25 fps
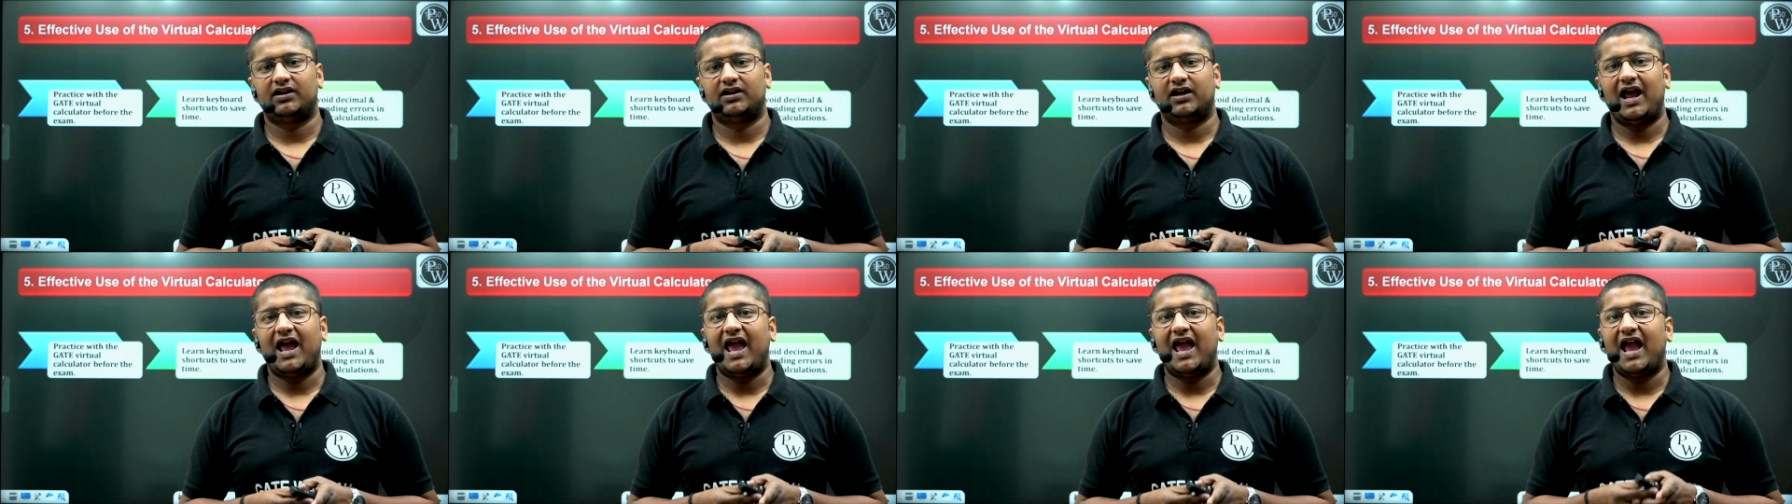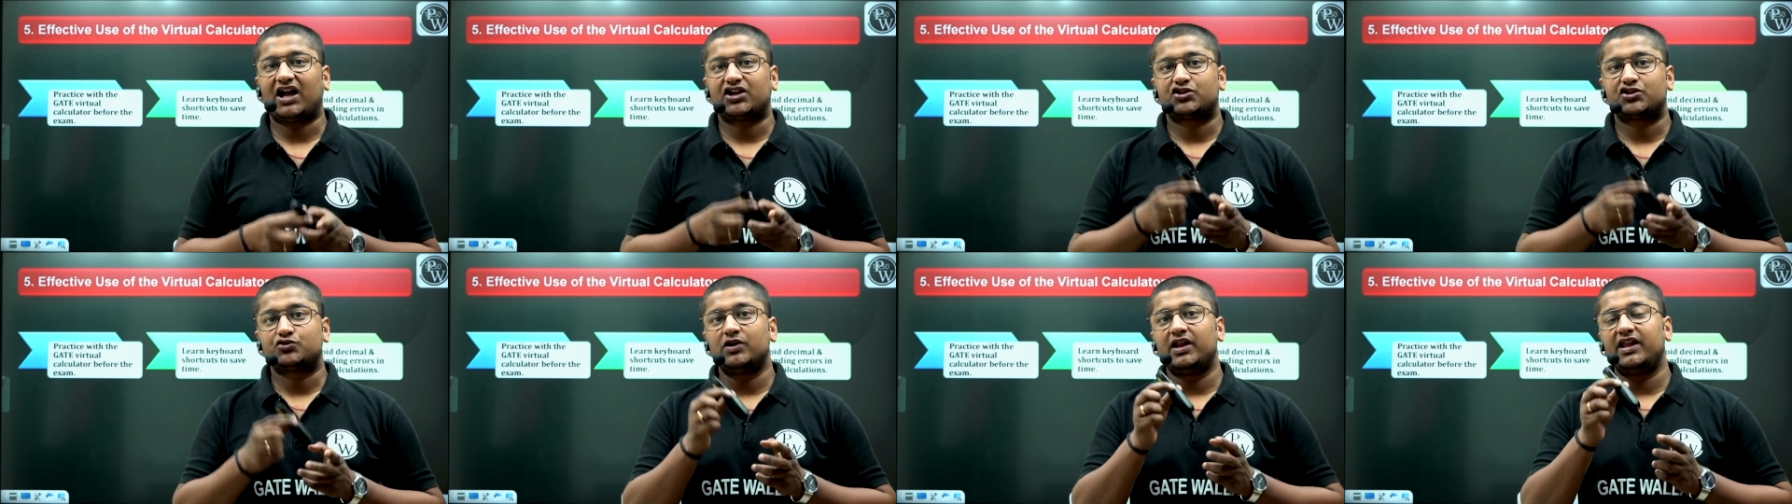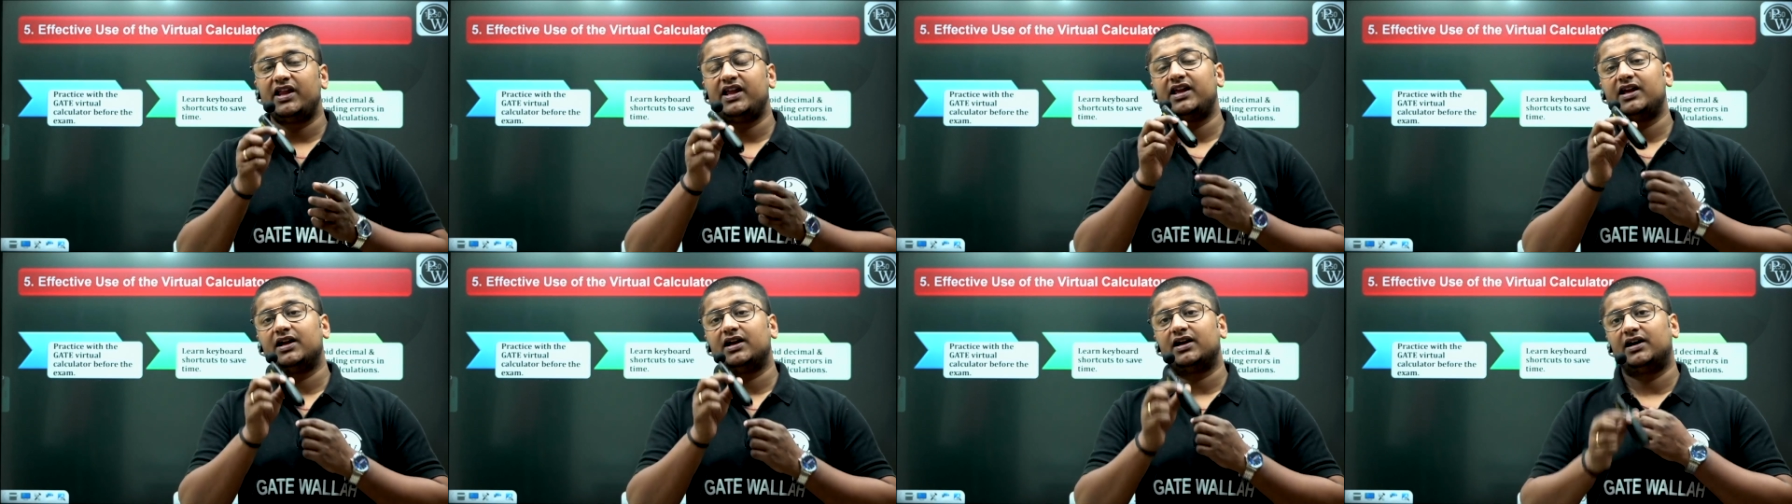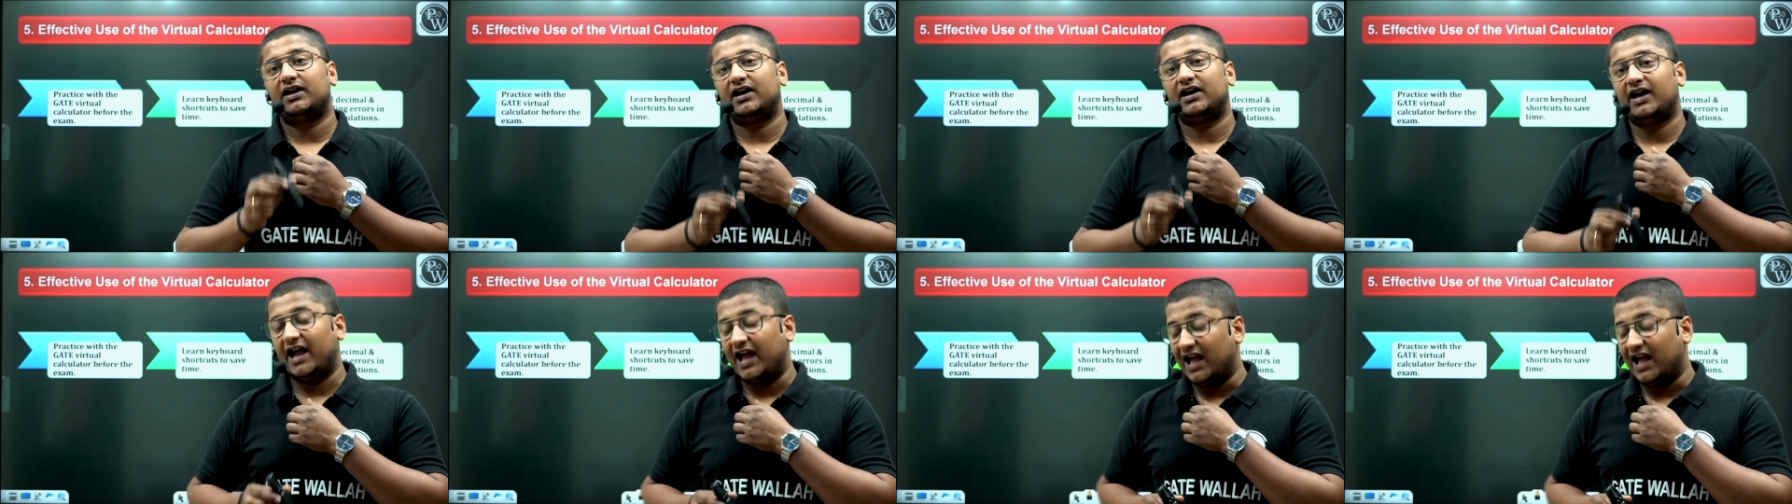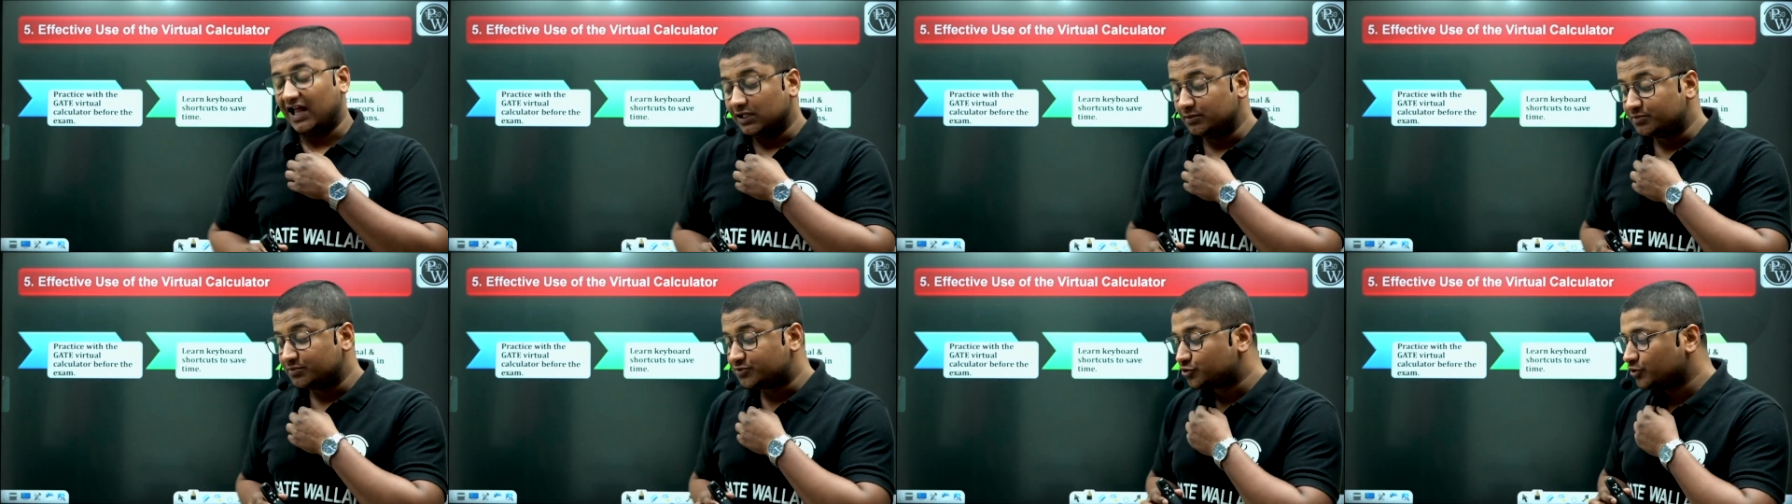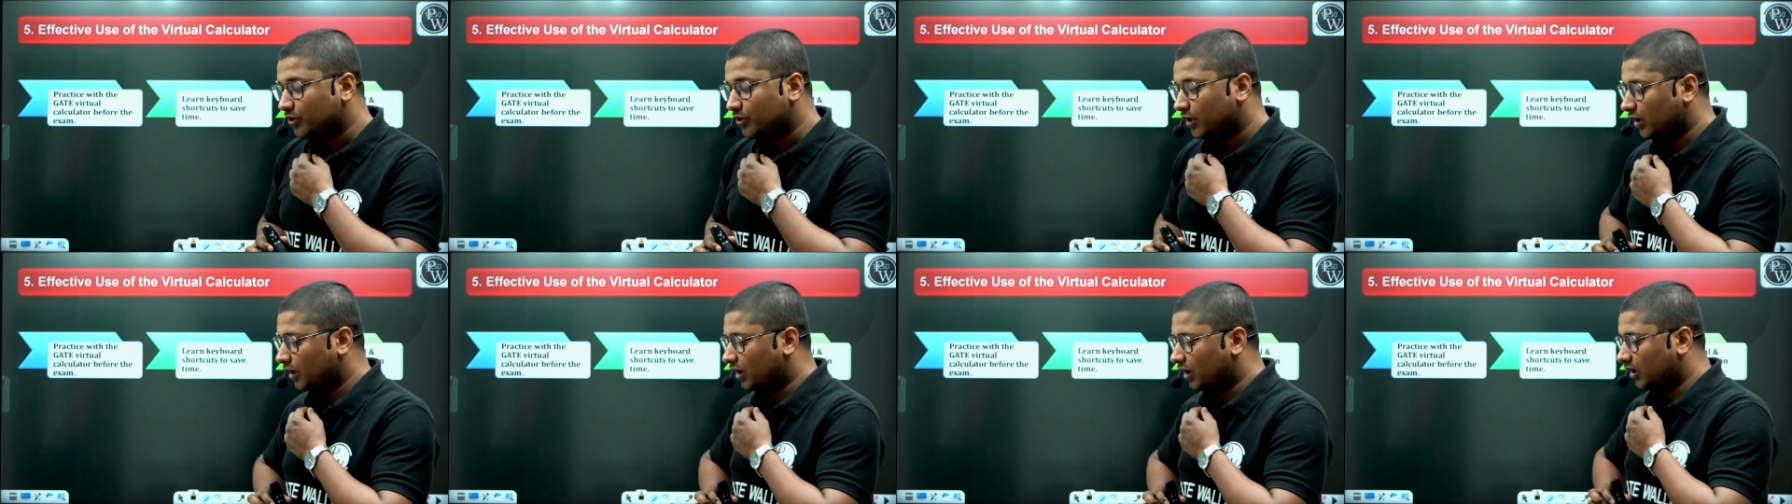actually uh, helps you a
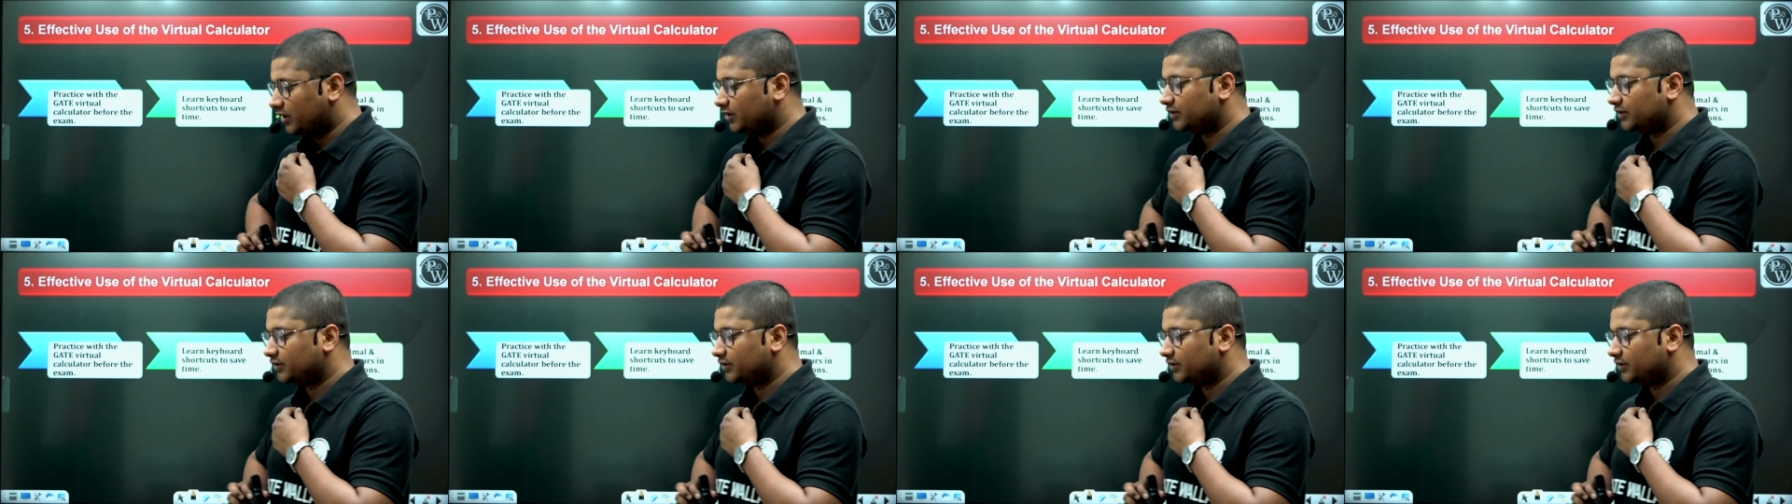lot.